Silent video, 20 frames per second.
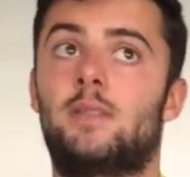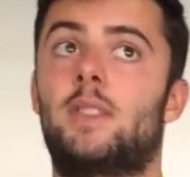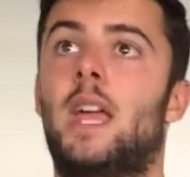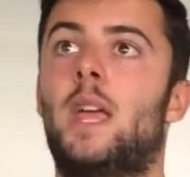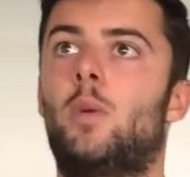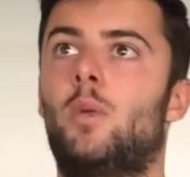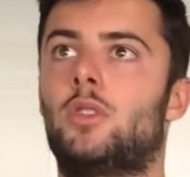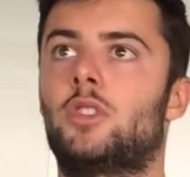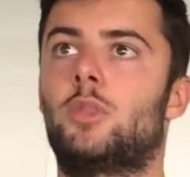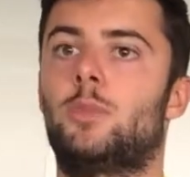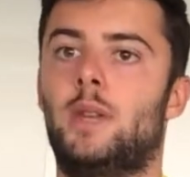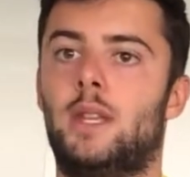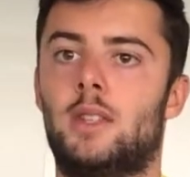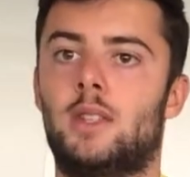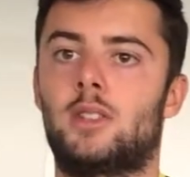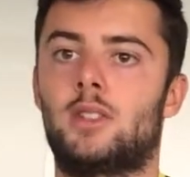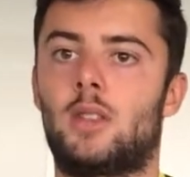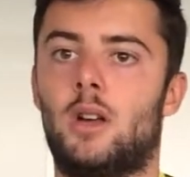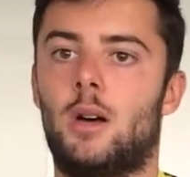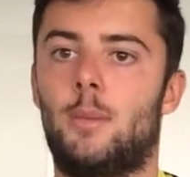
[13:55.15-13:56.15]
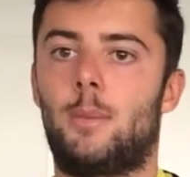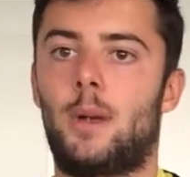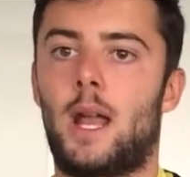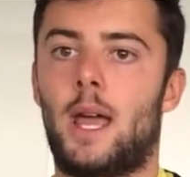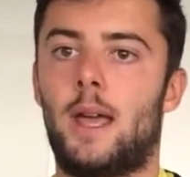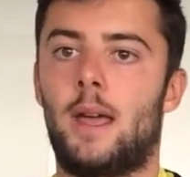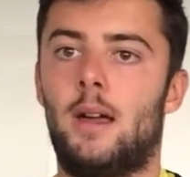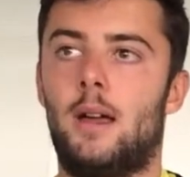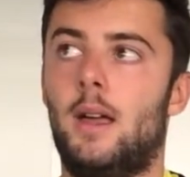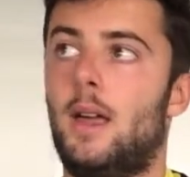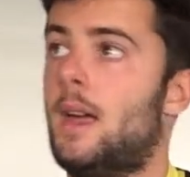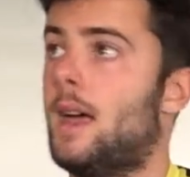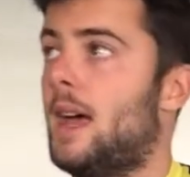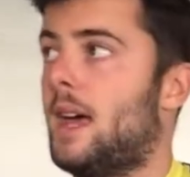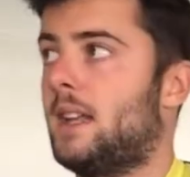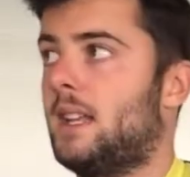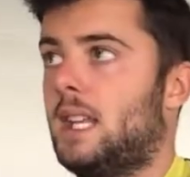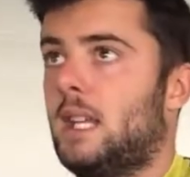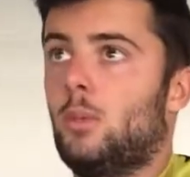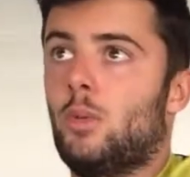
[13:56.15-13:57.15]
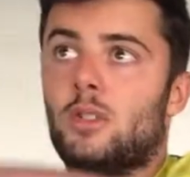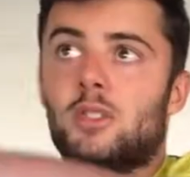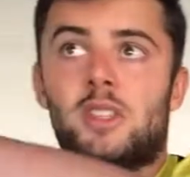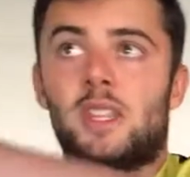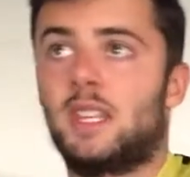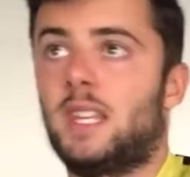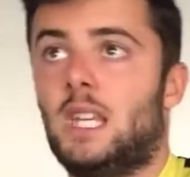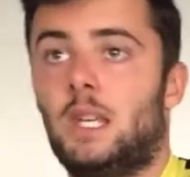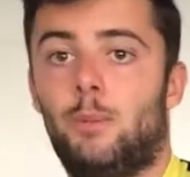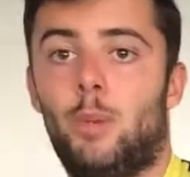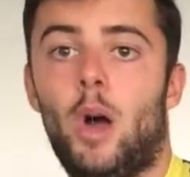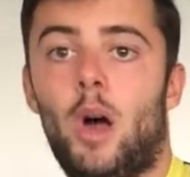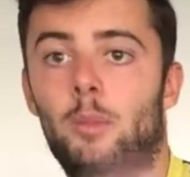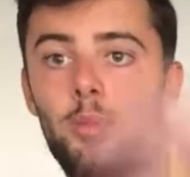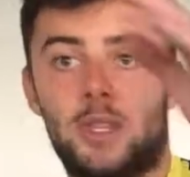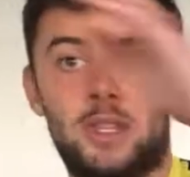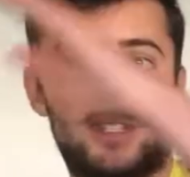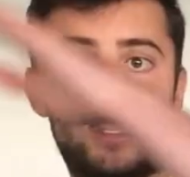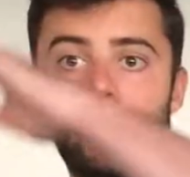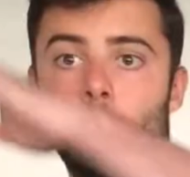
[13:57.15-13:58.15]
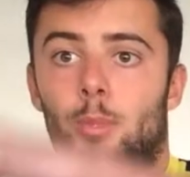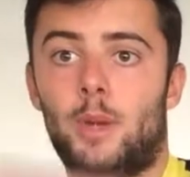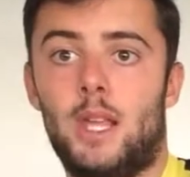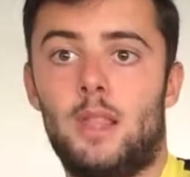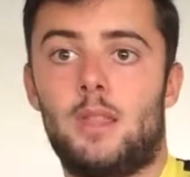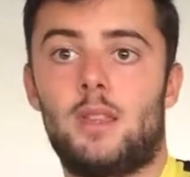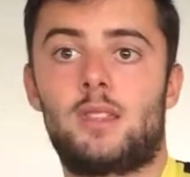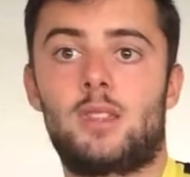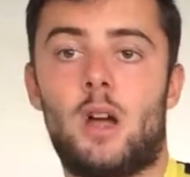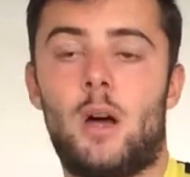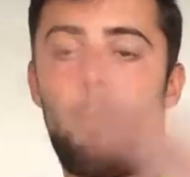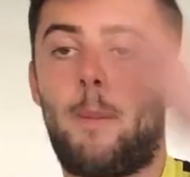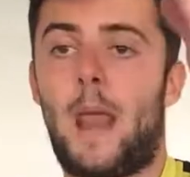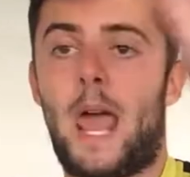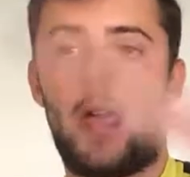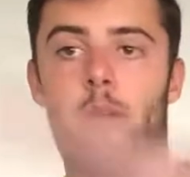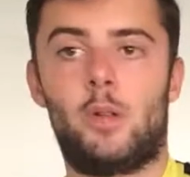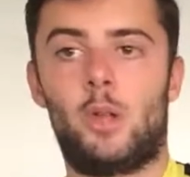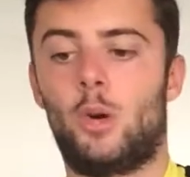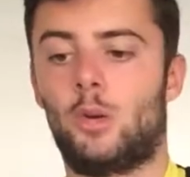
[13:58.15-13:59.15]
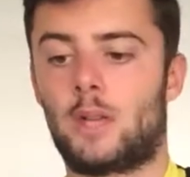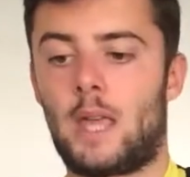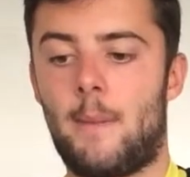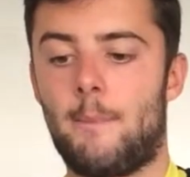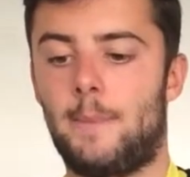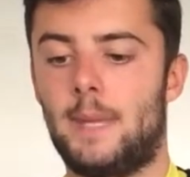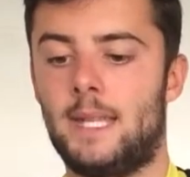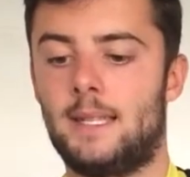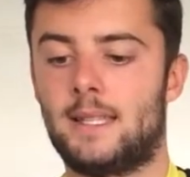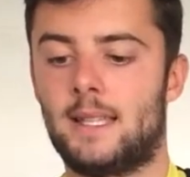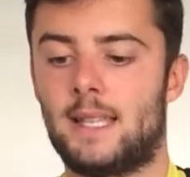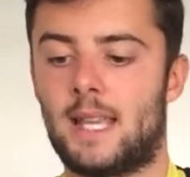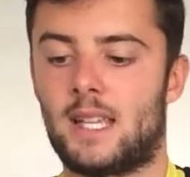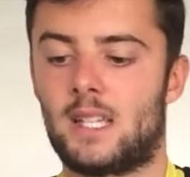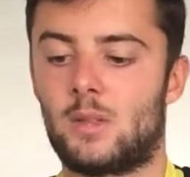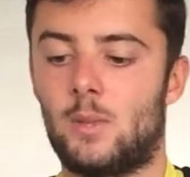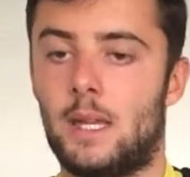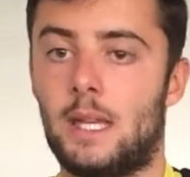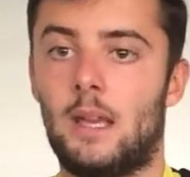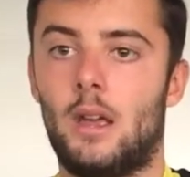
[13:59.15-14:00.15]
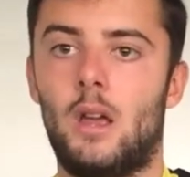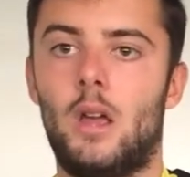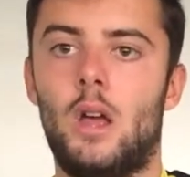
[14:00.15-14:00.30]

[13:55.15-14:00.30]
They want to be the star player, and he wants to keep up to still be the star player and not get beaten next week,